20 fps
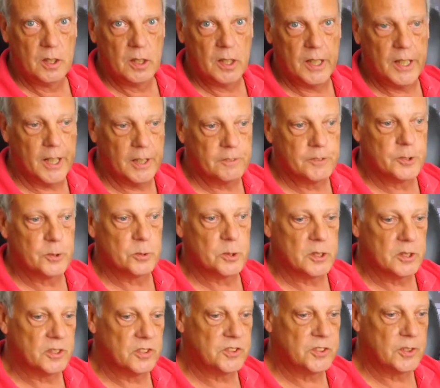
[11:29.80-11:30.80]

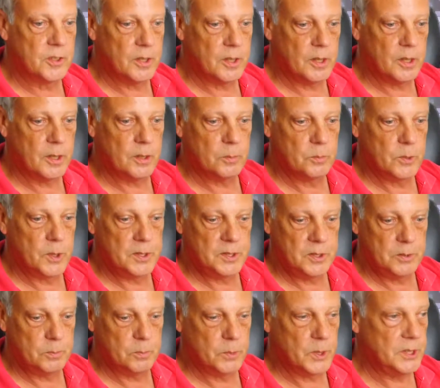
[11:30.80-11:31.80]
afterwards
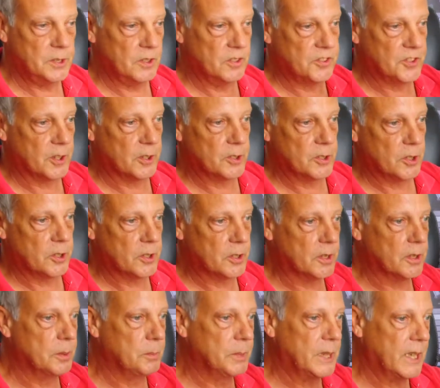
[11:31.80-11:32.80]
when you start
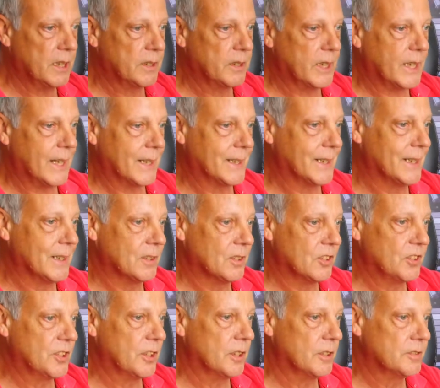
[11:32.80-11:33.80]
talking about that kind of
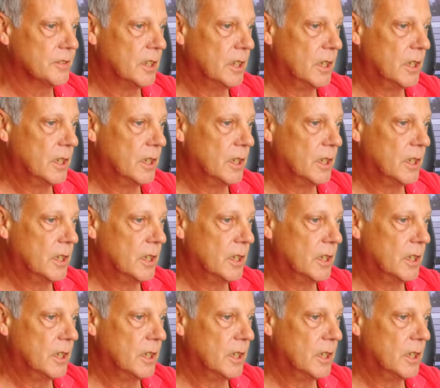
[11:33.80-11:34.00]
stuff.